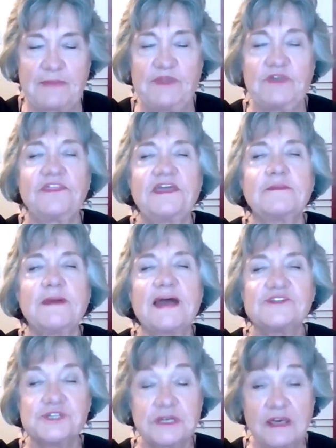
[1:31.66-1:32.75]
Maybe you think
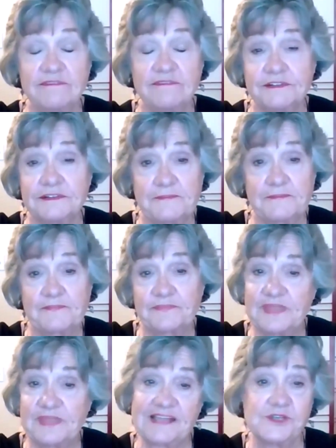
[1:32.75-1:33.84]
about your lover.
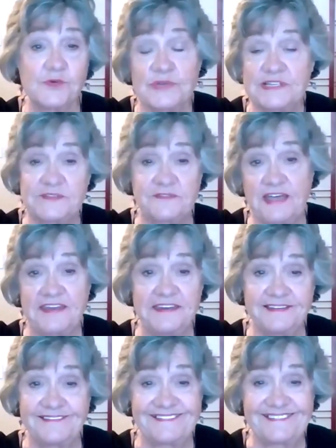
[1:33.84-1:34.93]
That's always
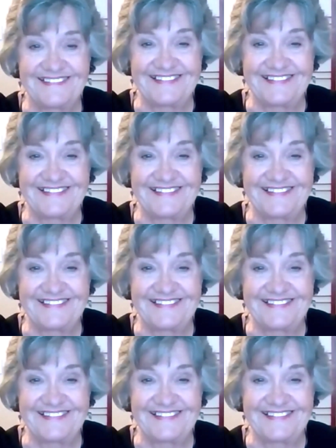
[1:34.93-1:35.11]
fun.